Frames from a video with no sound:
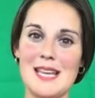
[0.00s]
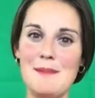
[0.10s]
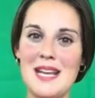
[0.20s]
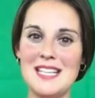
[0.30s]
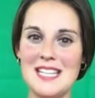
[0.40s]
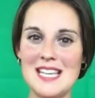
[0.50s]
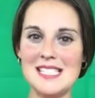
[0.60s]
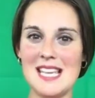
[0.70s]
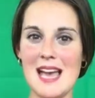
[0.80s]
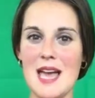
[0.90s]
I made it
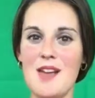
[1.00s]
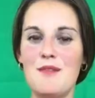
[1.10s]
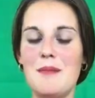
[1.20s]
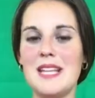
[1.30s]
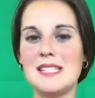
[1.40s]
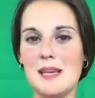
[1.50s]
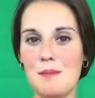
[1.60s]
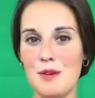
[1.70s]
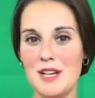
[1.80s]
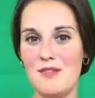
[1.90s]
easy. I even made
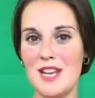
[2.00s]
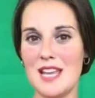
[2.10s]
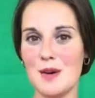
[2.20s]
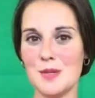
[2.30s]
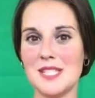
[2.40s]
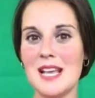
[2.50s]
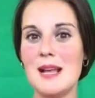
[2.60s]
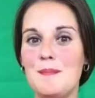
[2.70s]
separate videos.